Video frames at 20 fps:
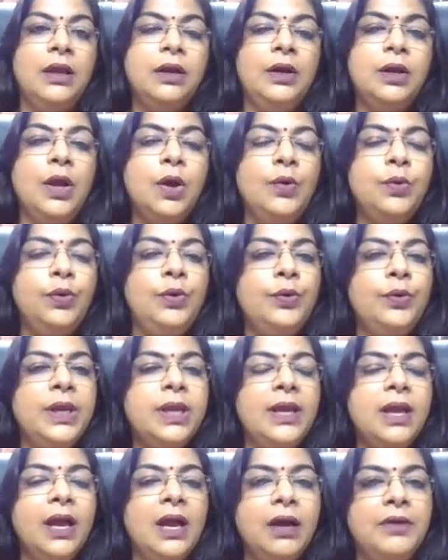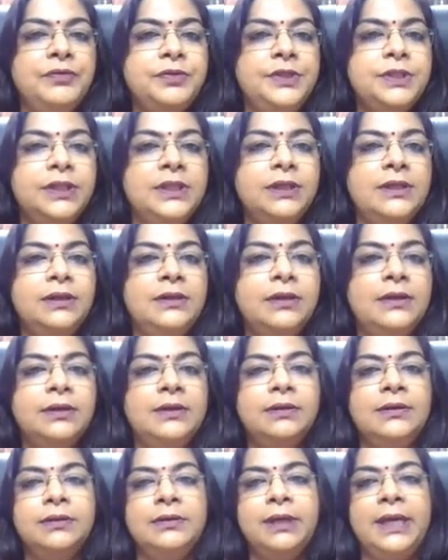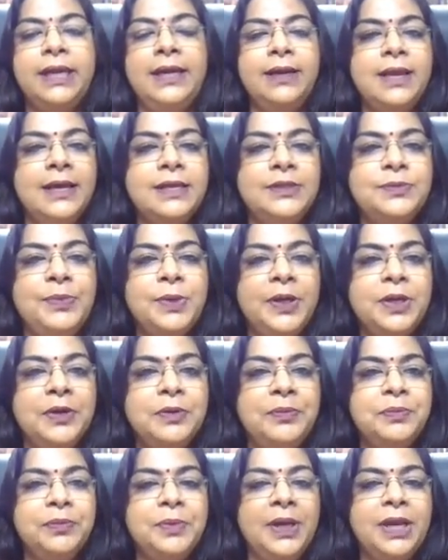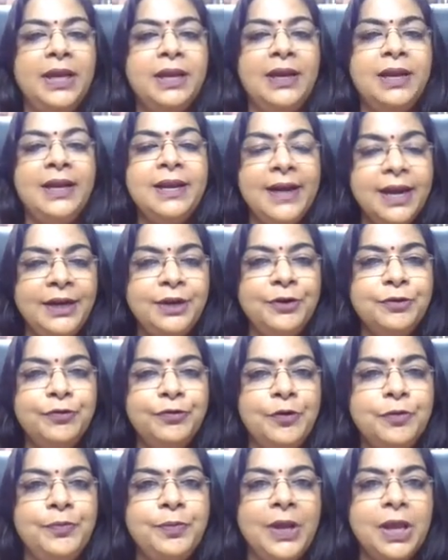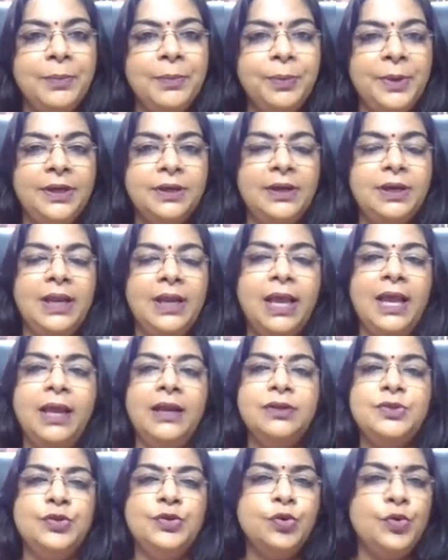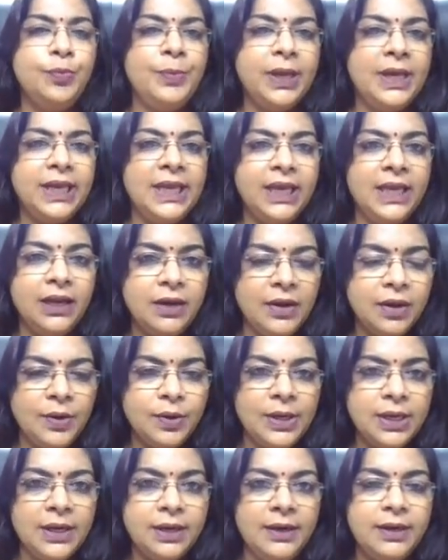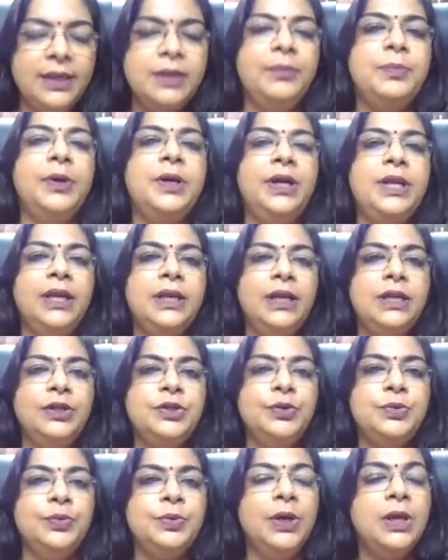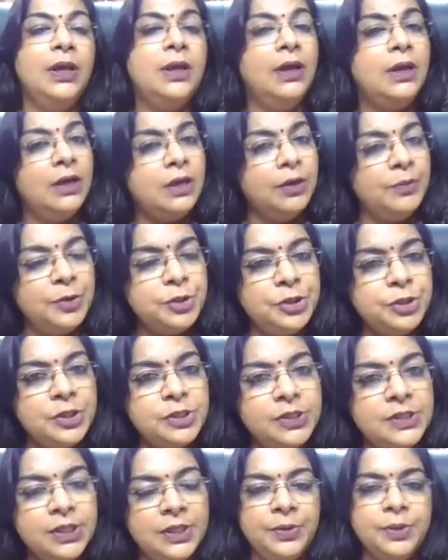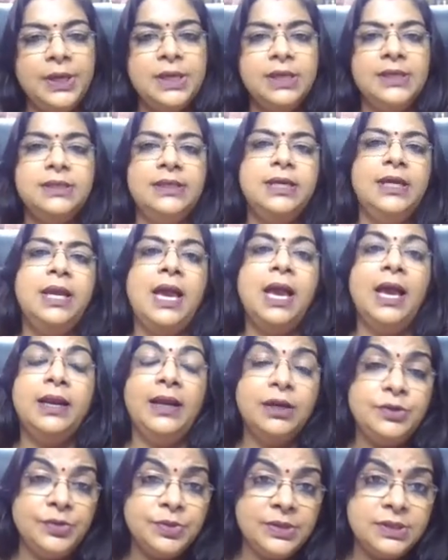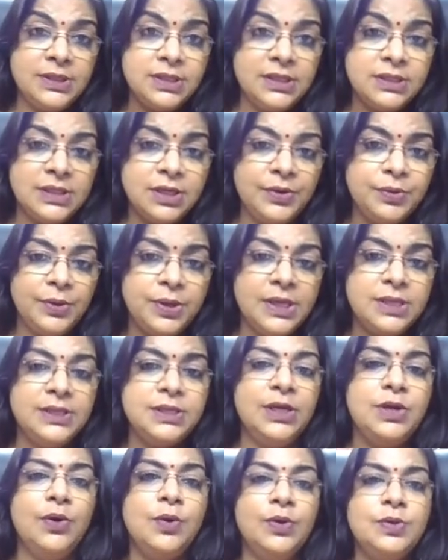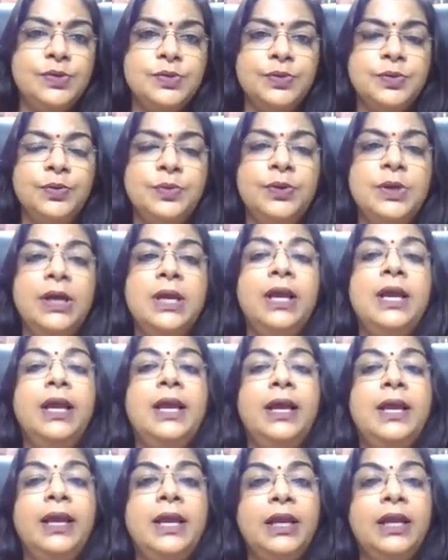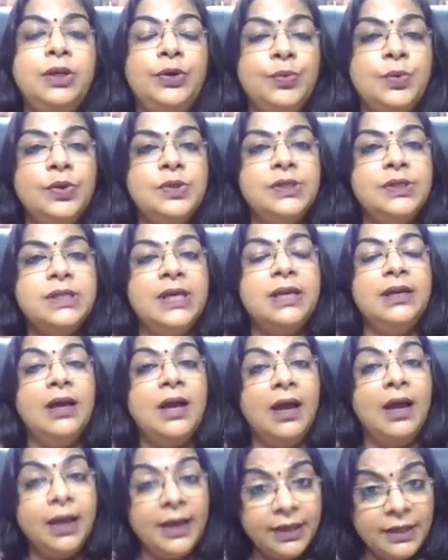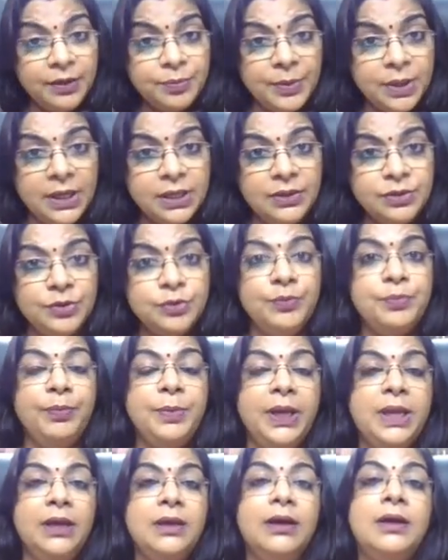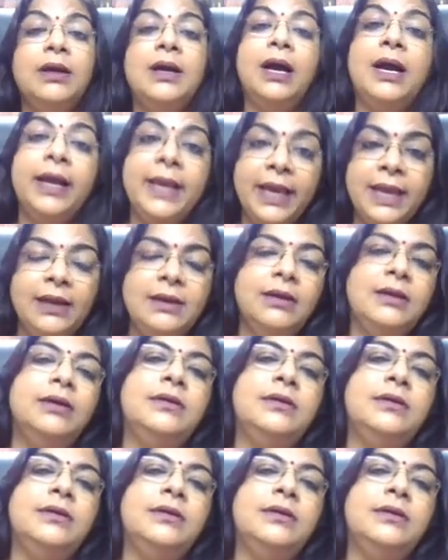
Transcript: Now, looking after uh, India has become rent-a-womb capital and so many irregularity pertaining to commercial surrogacy and altruistic surrogacy also it was in high demand to make again